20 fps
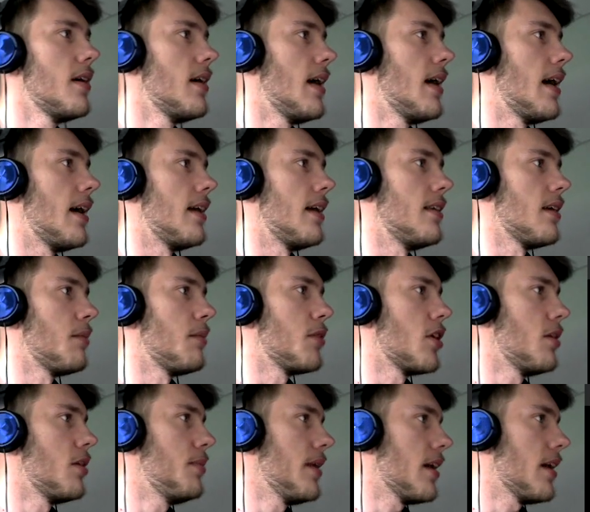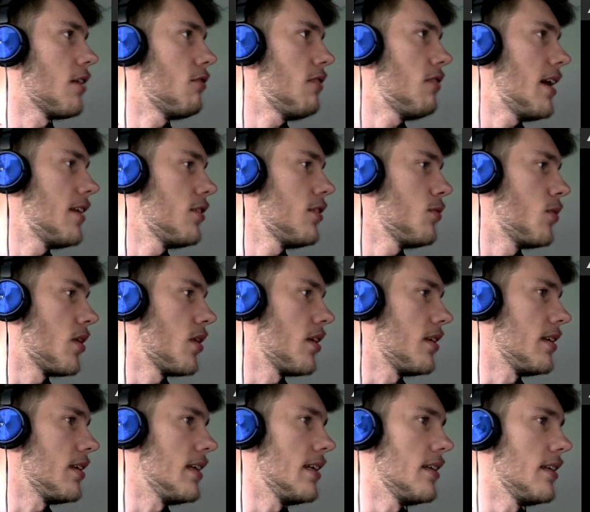And I'm going to pick a random one of
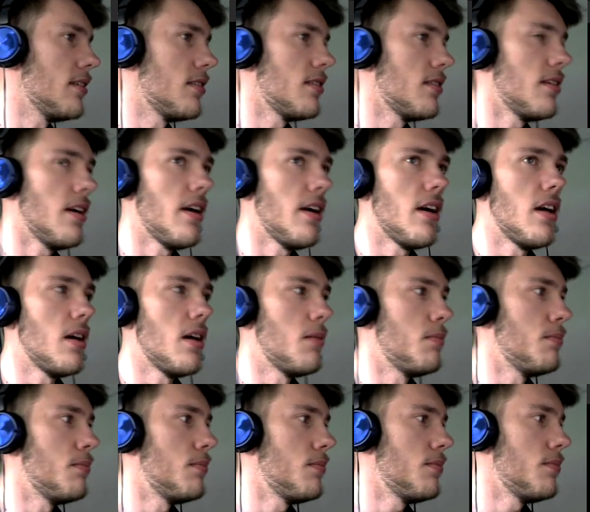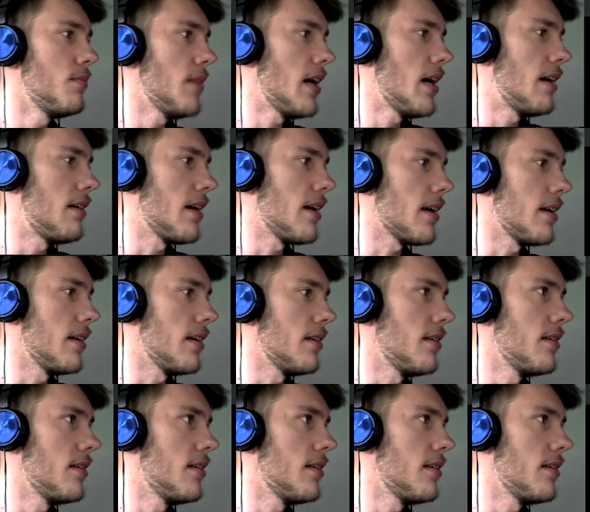these. I reckon